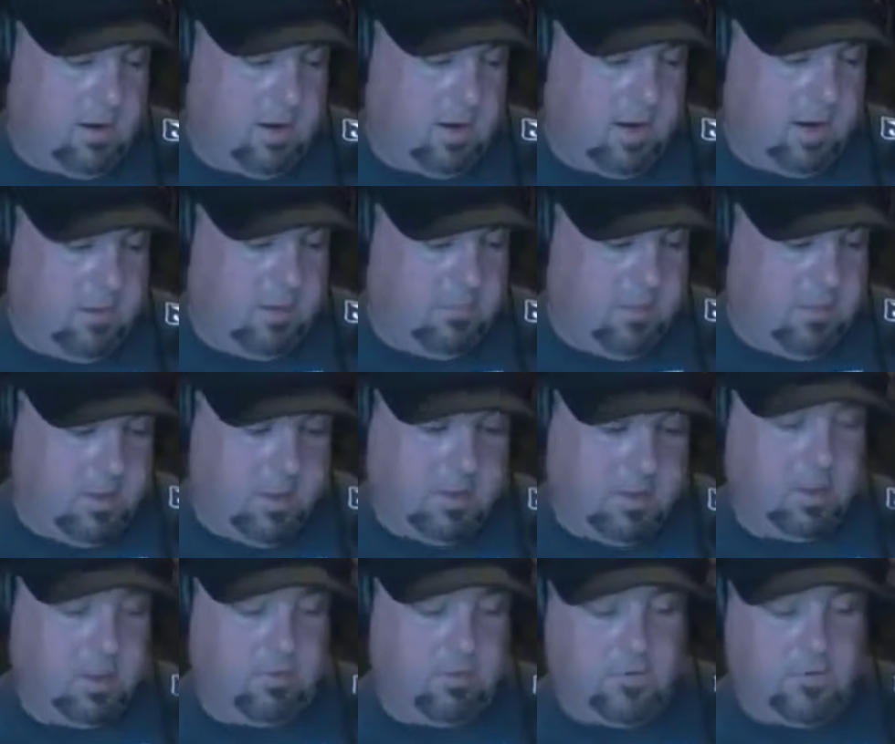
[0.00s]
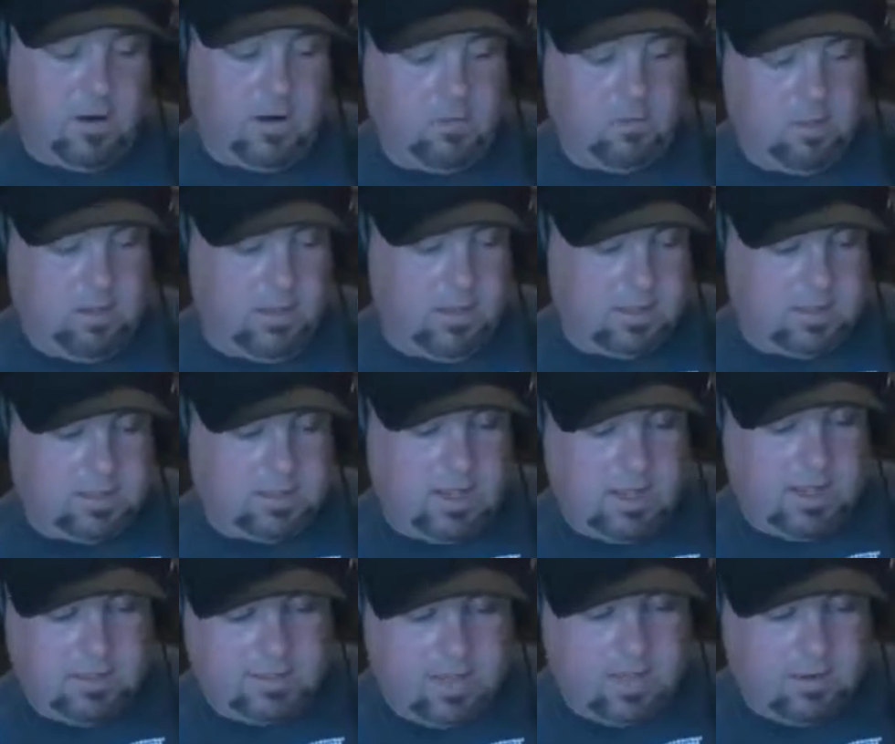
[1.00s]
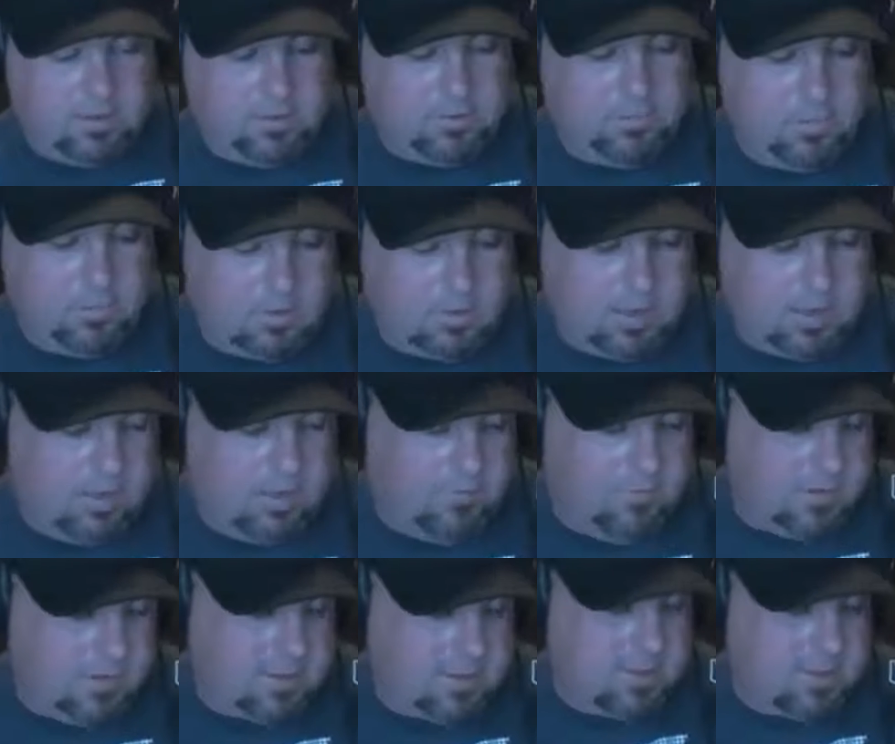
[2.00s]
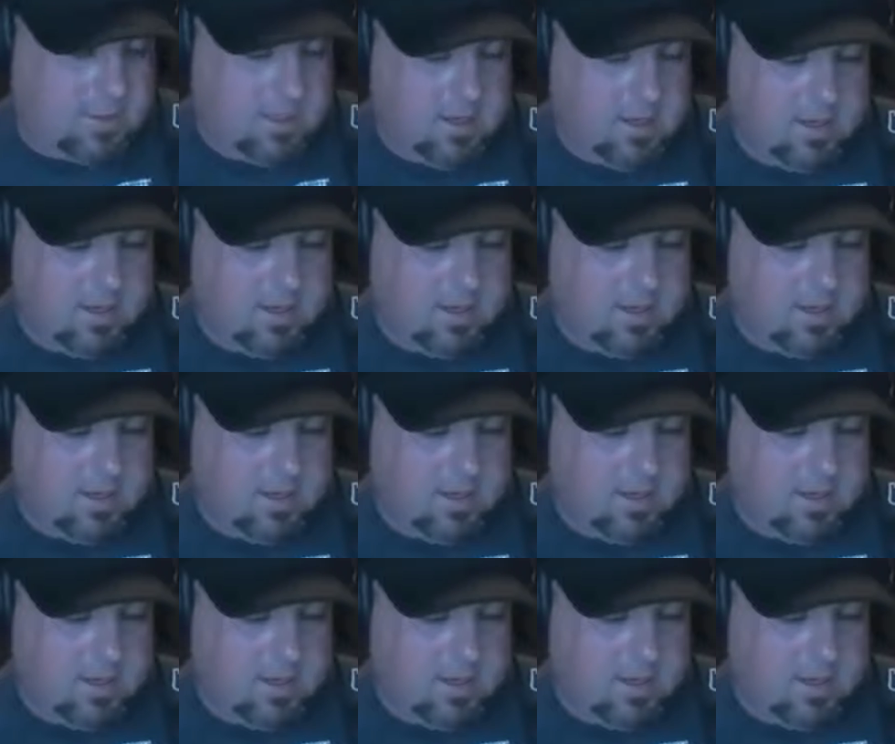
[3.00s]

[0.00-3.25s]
Um, and then the other fight really that stands out is Phil Davis,